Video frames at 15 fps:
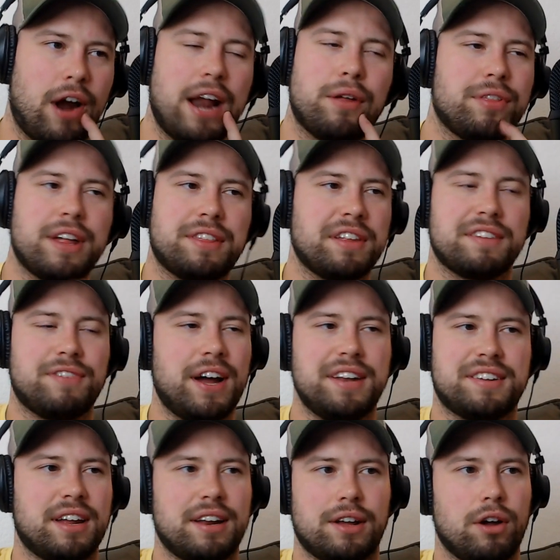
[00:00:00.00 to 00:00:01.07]
I don't think this fight's
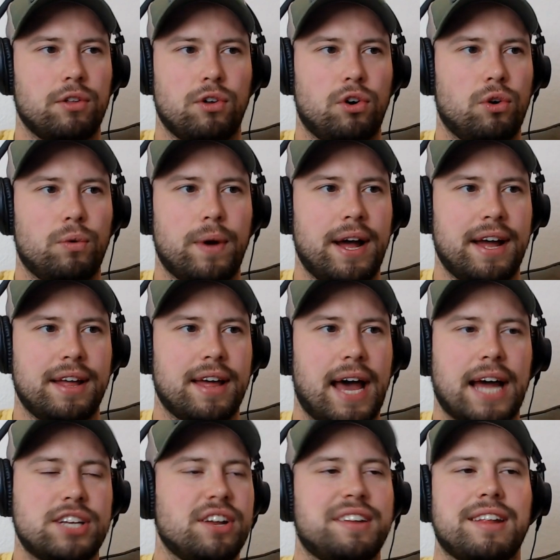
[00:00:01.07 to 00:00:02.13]
going to go the whole way.
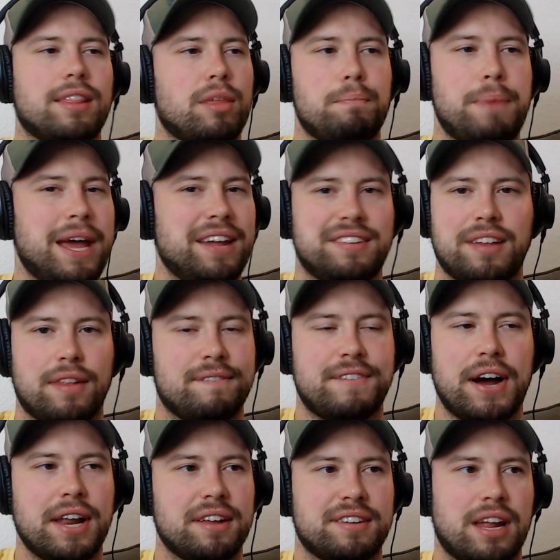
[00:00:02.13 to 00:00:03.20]
I just think the pace of the
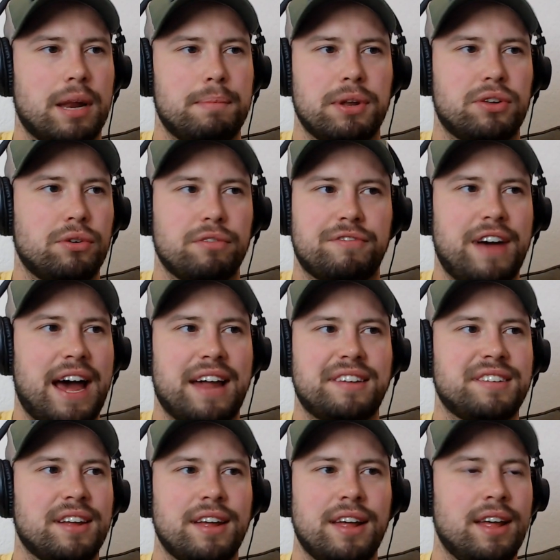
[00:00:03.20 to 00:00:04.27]
fight is going to be too
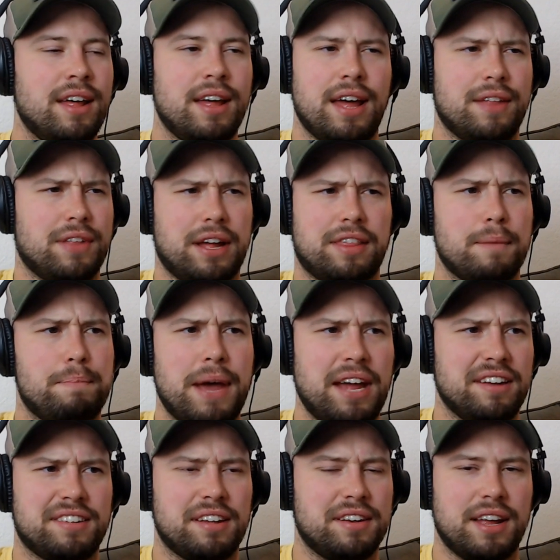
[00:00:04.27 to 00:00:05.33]
fast. And like the
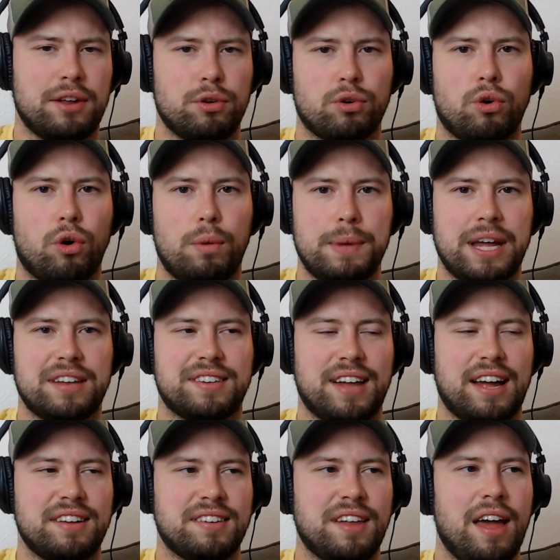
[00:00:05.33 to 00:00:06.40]
pace that Daniel Cormier
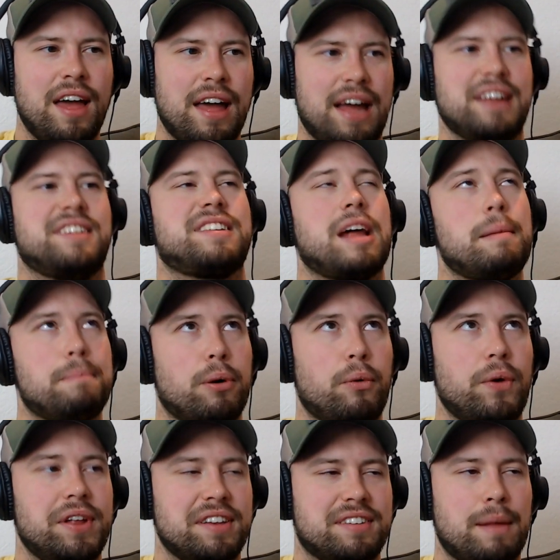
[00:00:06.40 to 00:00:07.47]
sets, at some
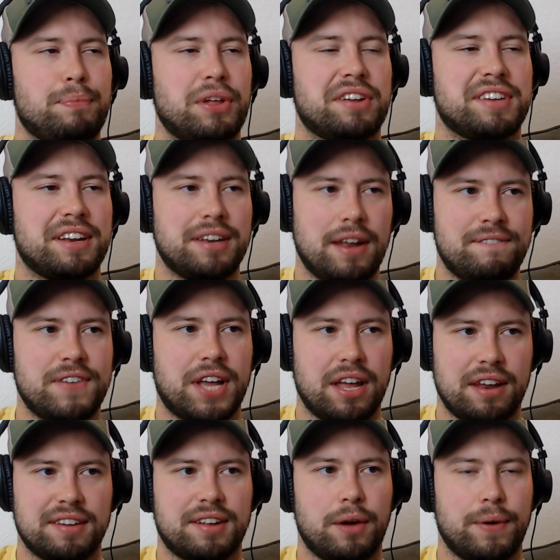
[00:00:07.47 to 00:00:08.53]
point, something significant
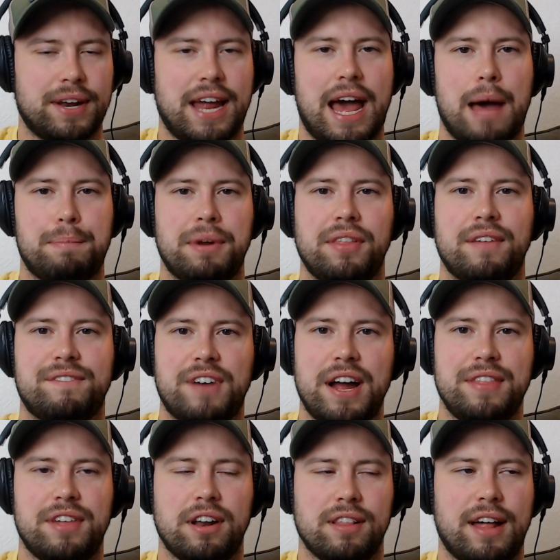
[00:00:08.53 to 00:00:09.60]
is going to happen in the
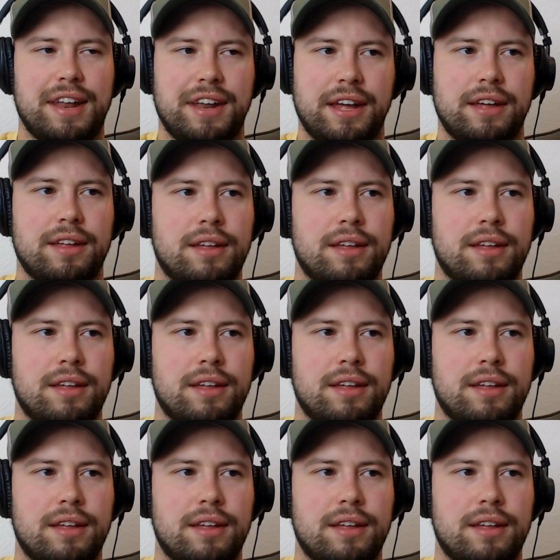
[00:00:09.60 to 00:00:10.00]
fight that'll end it.